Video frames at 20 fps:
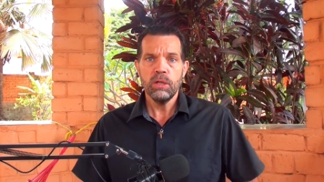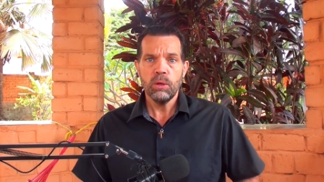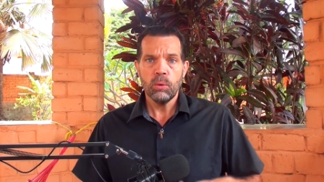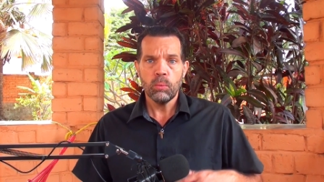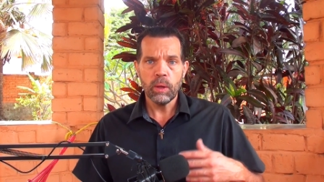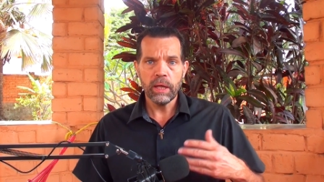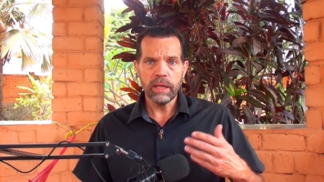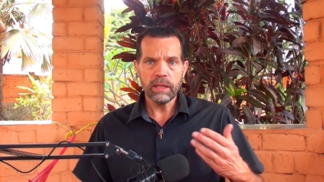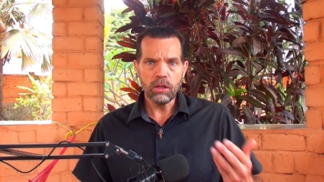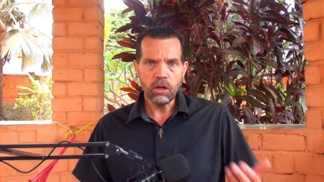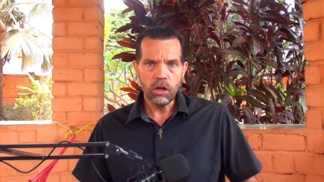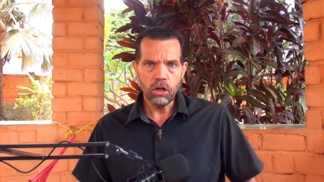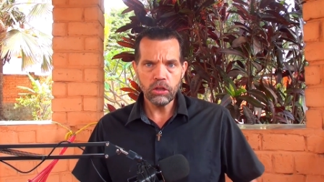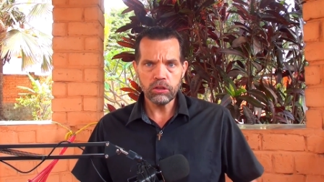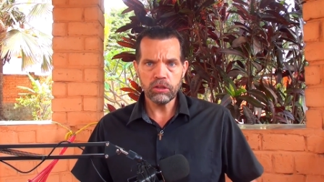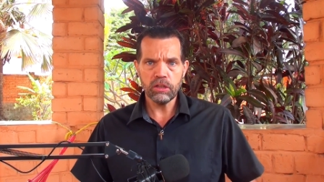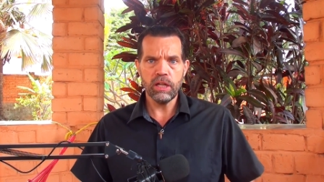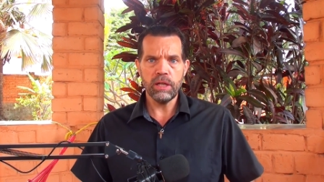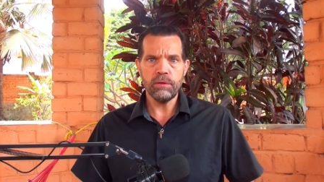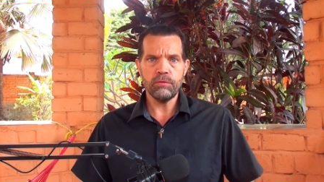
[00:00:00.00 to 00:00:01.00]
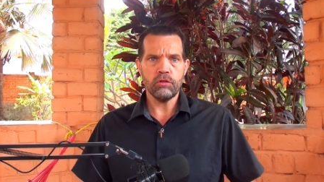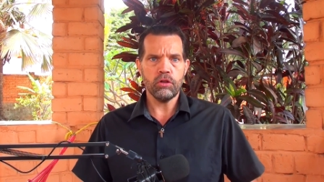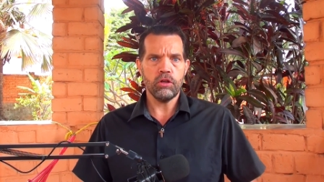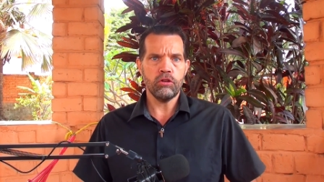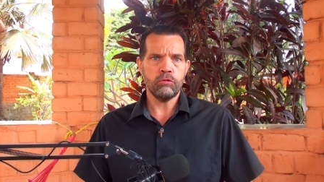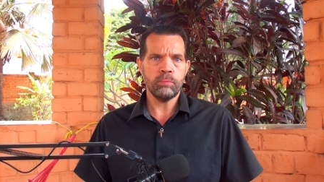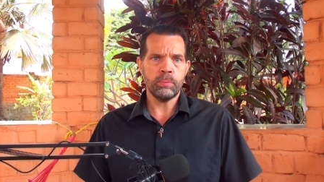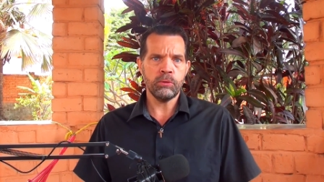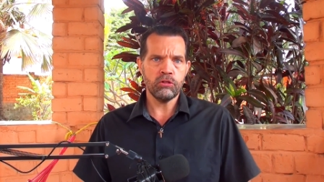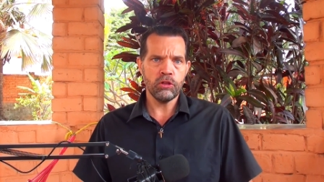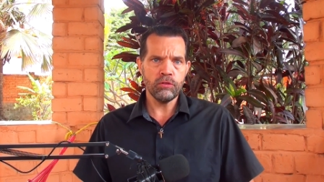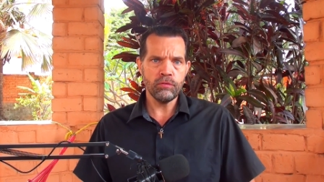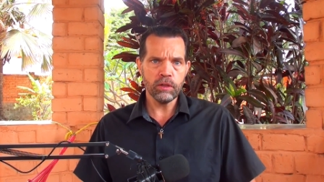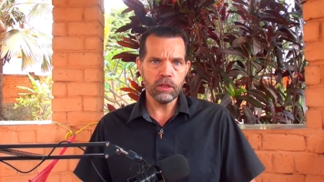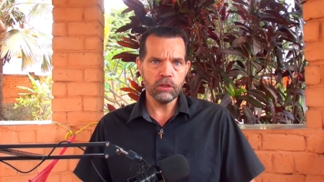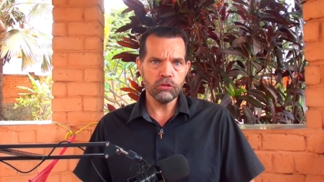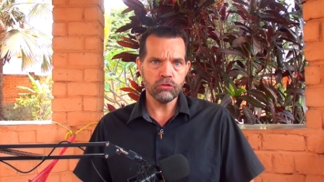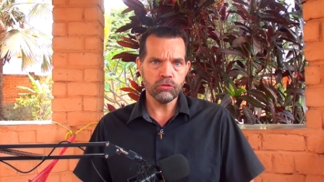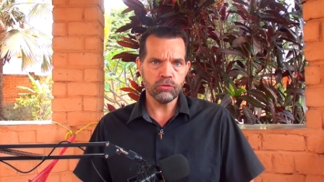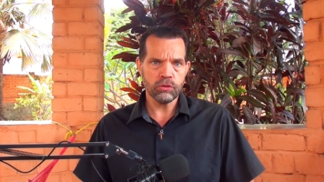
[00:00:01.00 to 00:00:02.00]
When God gives a specific
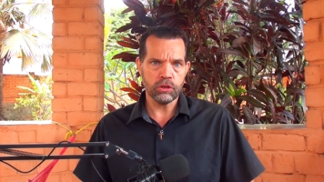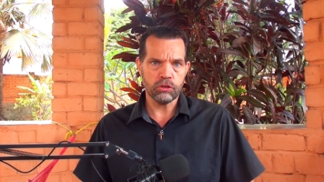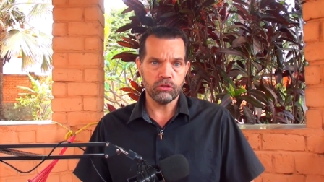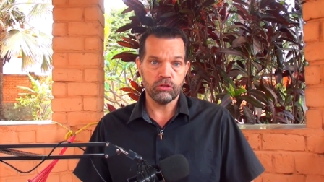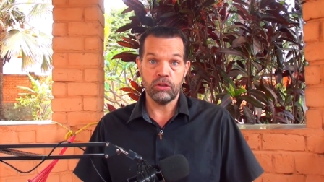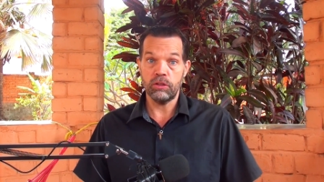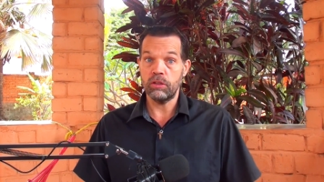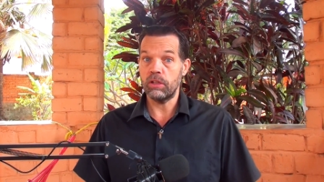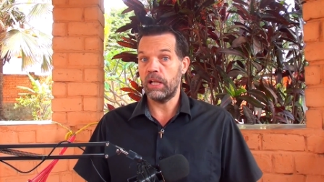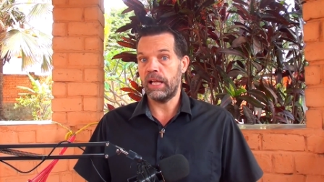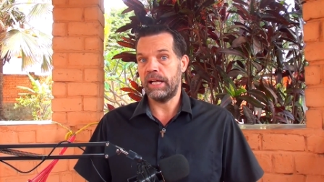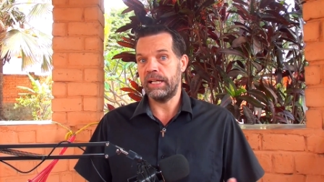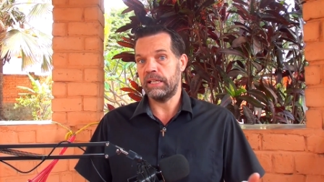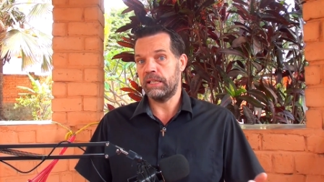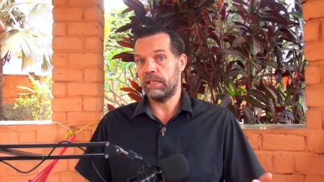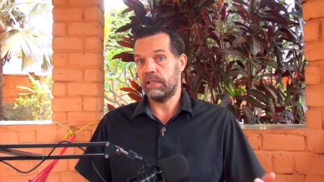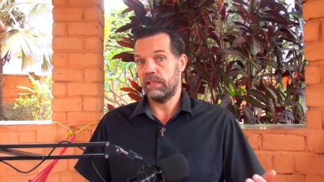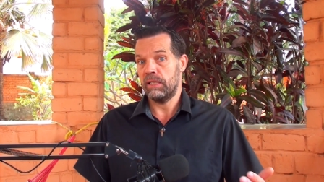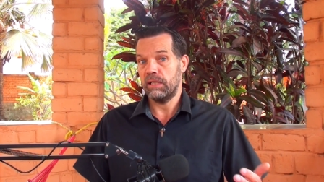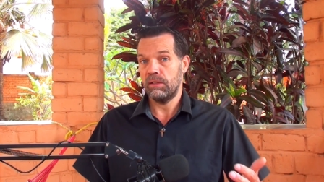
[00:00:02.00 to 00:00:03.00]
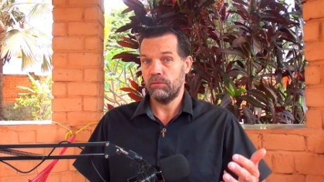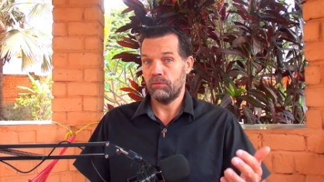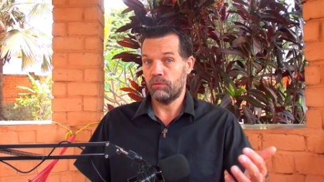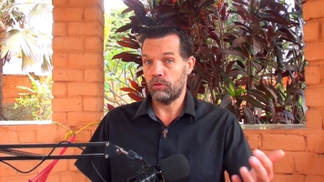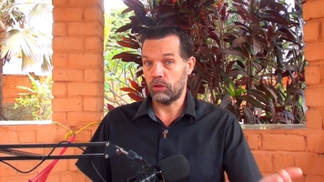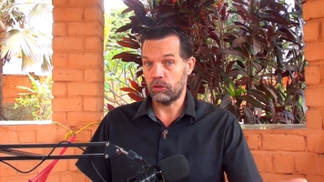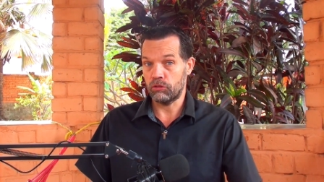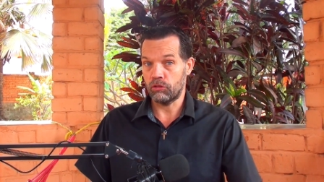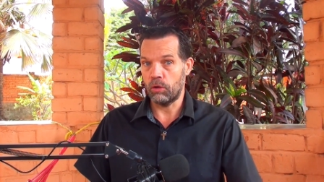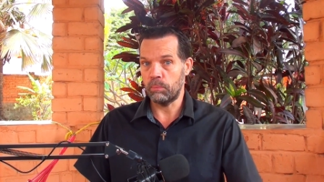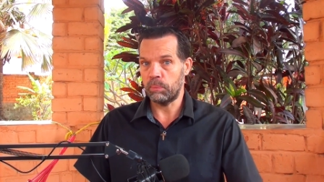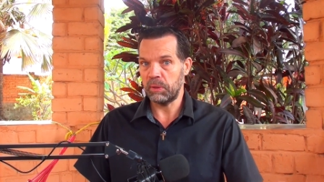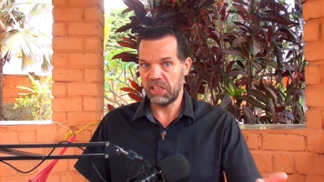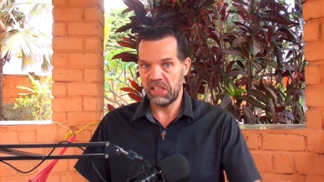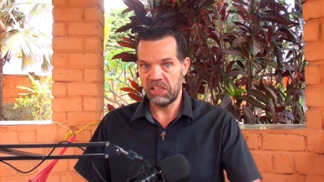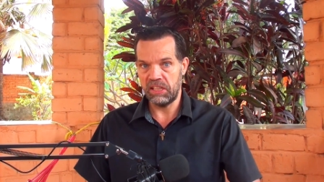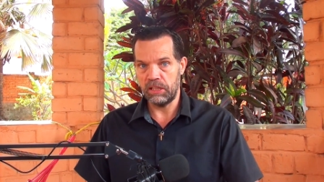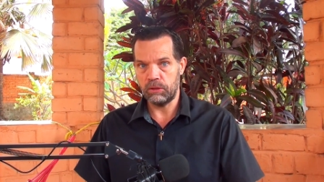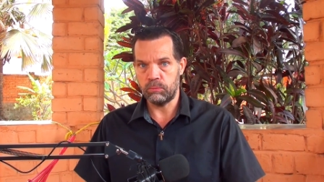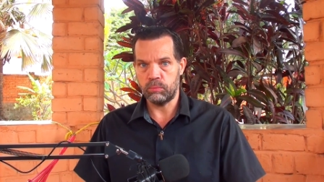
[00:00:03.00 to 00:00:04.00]
instruction, like for example he
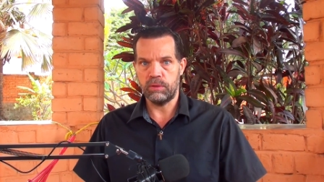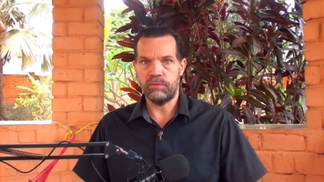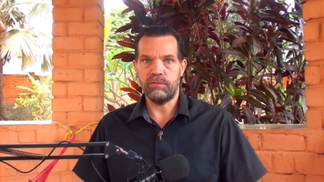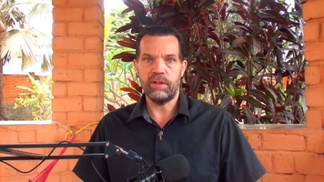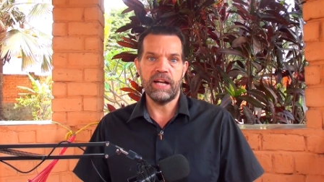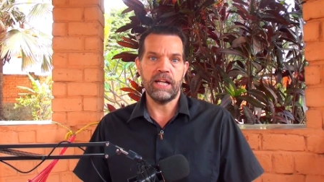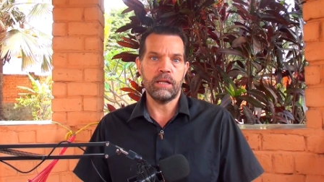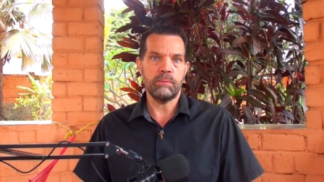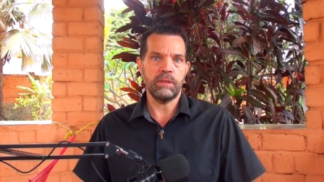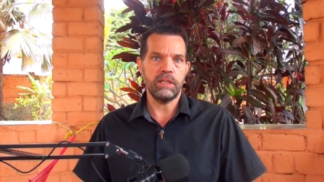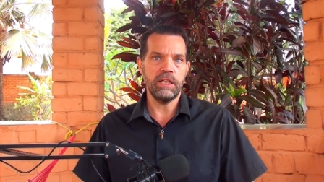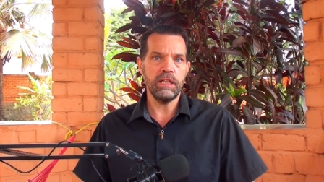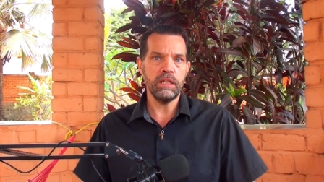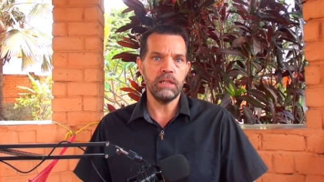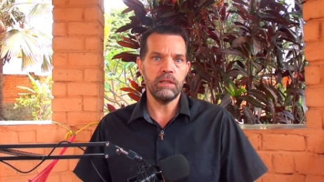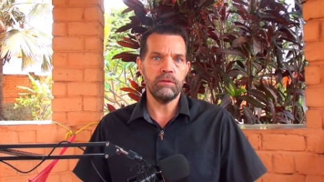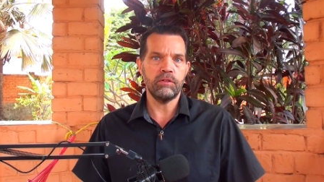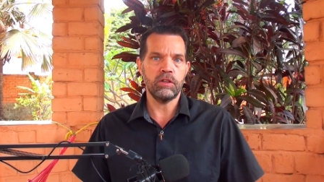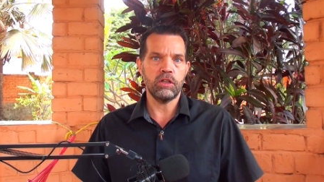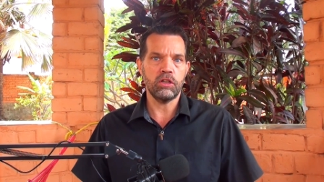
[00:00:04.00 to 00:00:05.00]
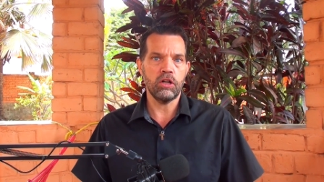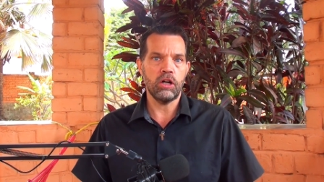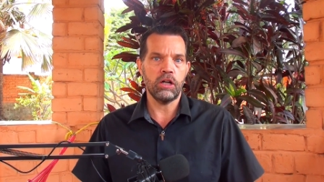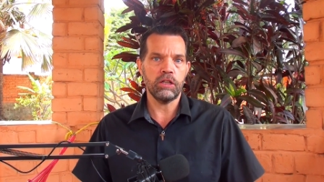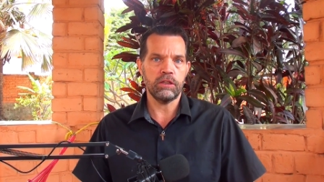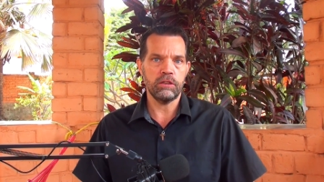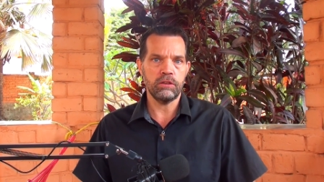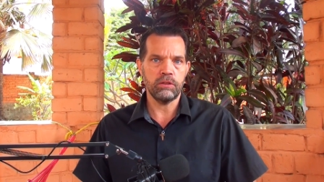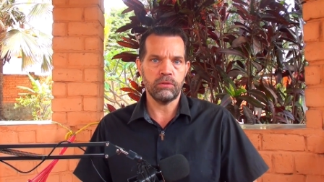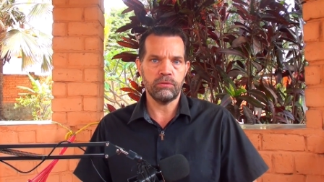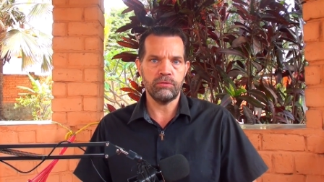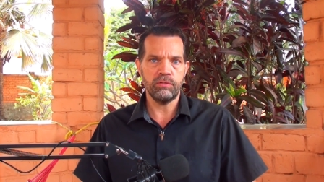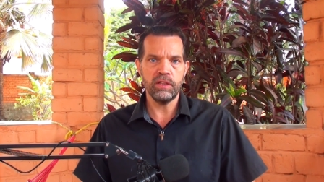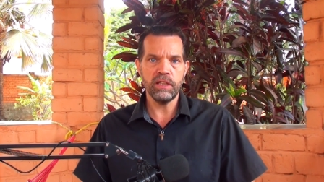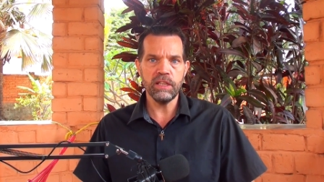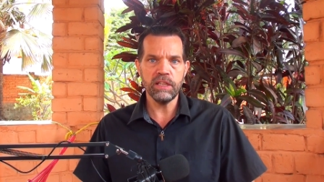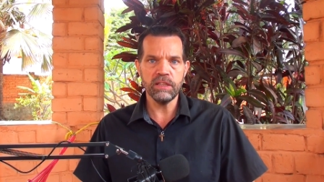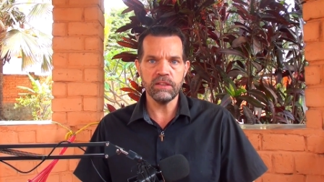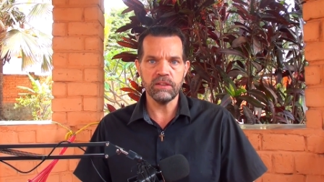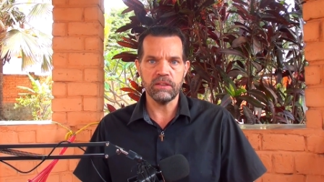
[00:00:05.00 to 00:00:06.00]
did with Adam and Eve in the Garden of
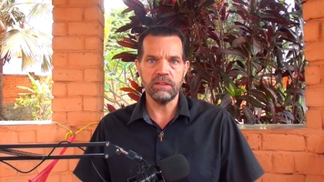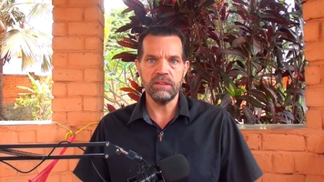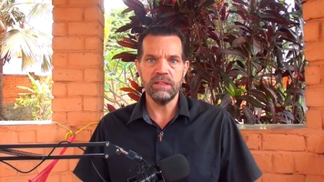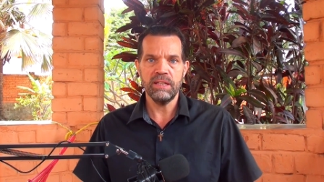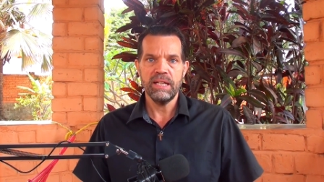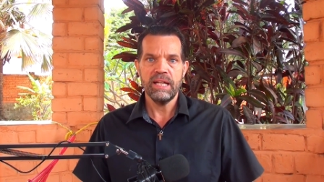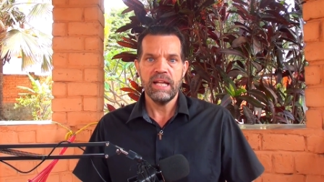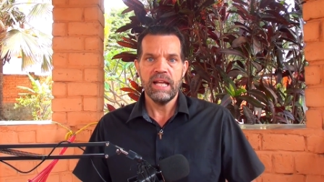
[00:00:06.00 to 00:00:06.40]
Eden,